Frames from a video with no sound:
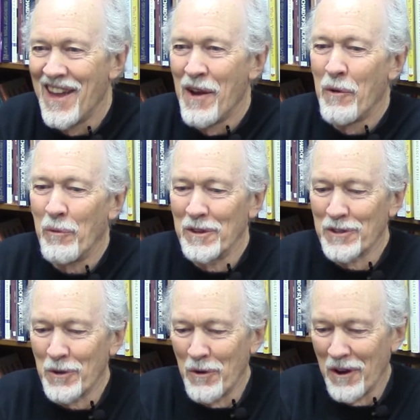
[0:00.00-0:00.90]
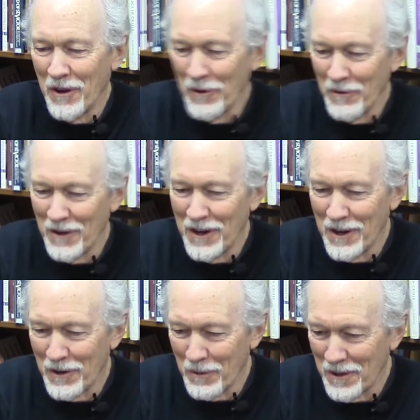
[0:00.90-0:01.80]
What's going on over
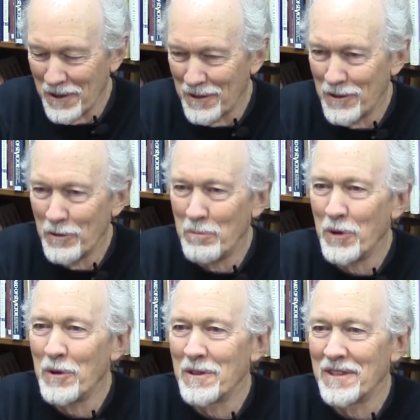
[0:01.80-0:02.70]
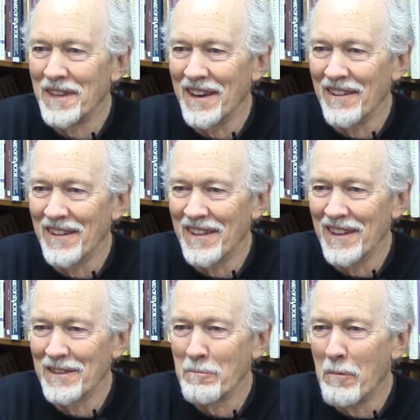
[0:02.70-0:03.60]
here with this new Buddhist center and
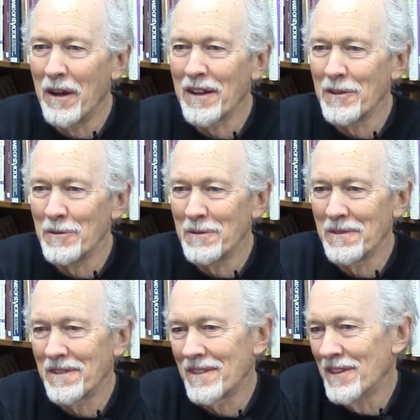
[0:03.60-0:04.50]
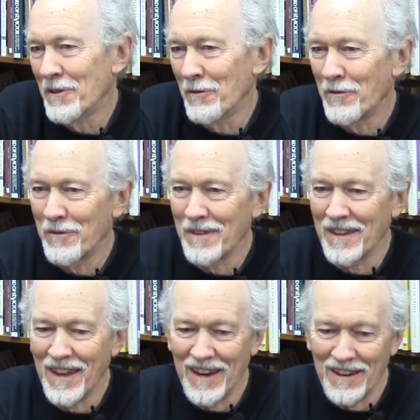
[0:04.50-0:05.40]
this monk who's, you know,
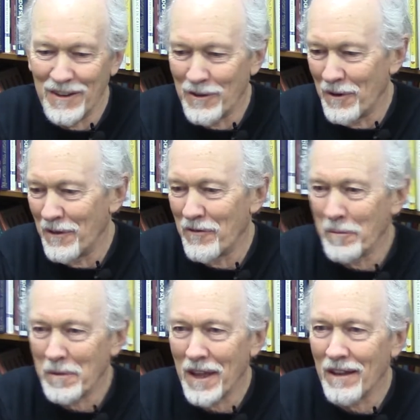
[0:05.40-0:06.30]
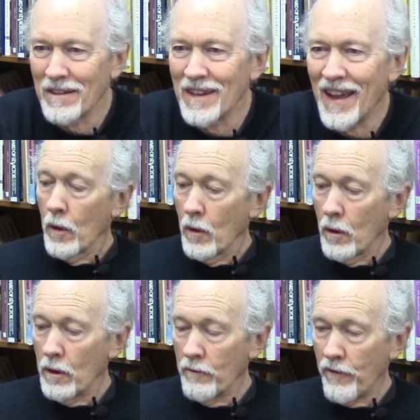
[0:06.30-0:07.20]
got a degree from Caltech.
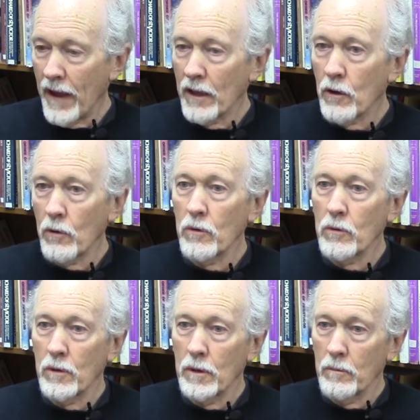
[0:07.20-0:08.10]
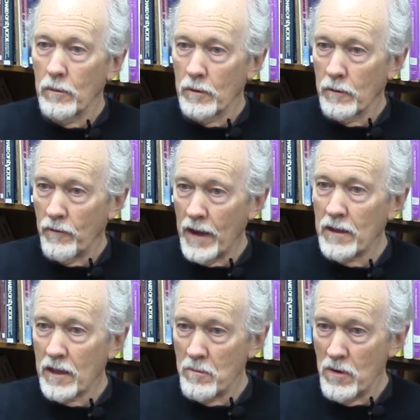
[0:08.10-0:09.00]
If I go to a
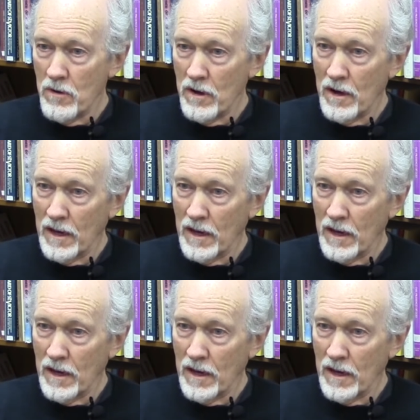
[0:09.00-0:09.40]
faith community and I